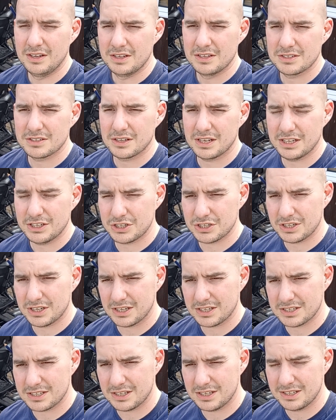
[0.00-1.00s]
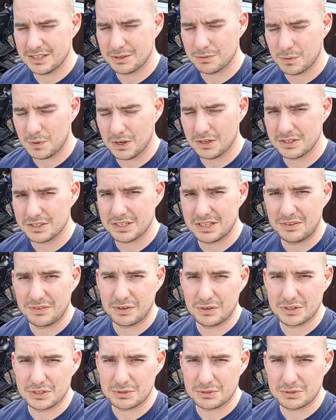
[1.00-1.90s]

So let's check cylinder 1 to see if I've got a